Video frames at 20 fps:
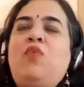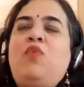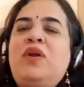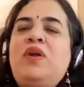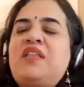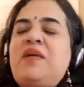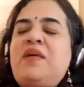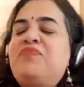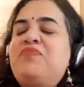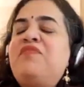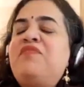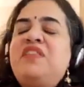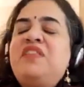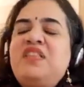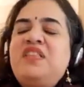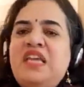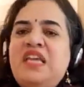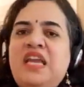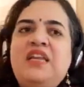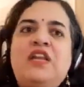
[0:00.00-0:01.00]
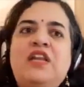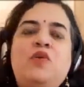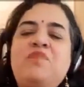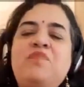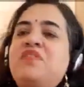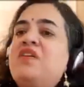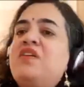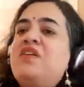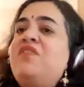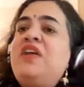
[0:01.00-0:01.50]
what is something I've seen and
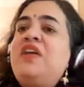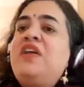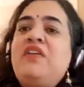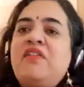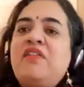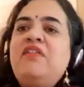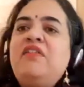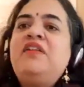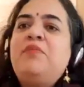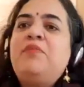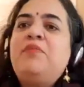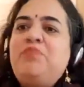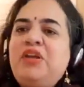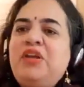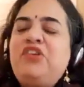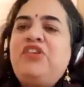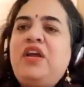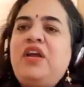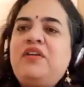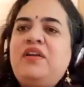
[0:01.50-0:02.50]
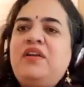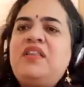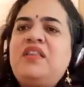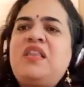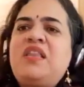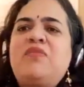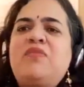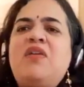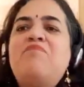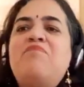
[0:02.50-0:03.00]
observed and really appreciated, that
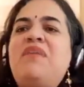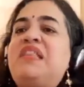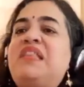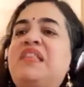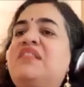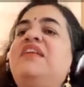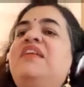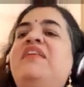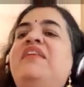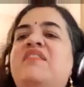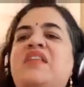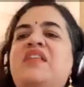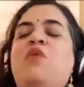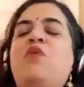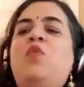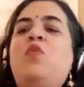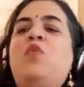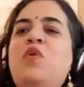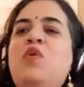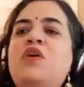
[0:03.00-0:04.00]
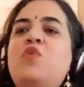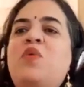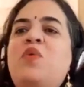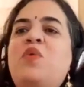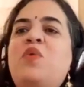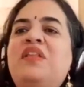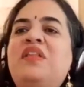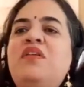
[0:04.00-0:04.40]
some of the best leaders I've worked with